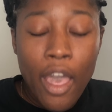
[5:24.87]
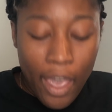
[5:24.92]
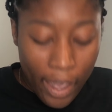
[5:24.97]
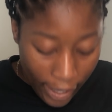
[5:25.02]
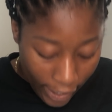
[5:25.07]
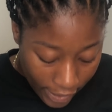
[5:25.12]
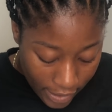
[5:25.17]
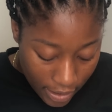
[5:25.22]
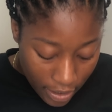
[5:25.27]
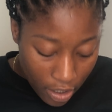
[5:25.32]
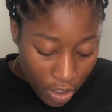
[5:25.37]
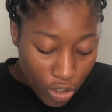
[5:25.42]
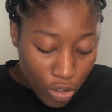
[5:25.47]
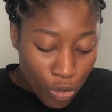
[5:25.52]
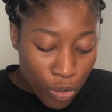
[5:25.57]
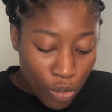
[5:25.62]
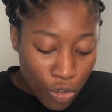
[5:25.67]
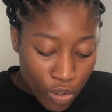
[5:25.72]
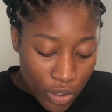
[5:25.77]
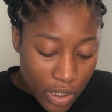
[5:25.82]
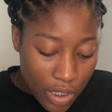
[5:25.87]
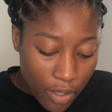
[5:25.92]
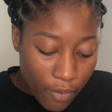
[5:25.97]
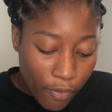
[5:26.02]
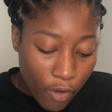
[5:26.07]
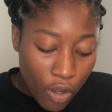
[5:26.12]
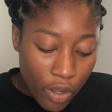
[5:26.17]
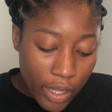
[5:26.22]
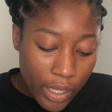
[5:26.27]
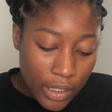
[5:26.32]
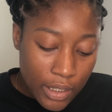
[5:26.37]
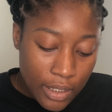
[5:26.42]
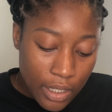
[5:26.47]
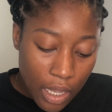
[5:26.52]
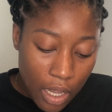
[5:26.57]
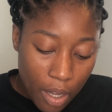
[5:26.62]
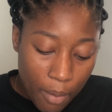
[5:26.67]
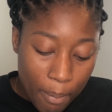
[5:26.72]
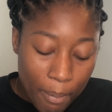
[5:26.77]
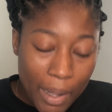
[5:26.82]
it's inclusive or it's
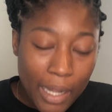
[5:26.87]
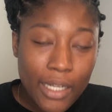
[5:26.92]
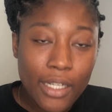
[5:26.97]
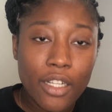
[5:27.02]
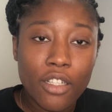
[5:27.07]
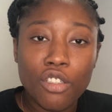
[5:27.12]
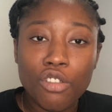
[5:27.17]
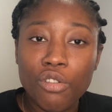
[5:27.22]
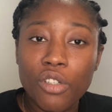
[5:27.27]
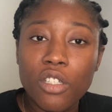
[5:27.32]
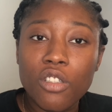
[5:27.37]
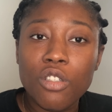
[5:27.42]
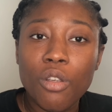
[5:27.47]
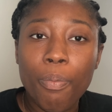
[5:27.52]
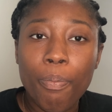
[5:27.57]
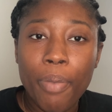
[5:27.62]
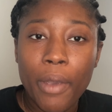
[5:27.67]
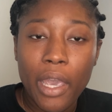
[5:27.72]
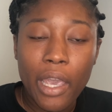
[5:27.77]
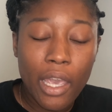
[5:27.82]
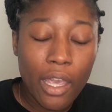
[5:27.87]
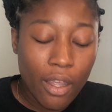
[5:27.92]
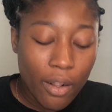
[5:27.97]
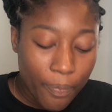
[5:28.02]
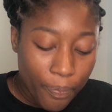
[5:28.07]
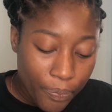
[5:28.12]
mandatory to pay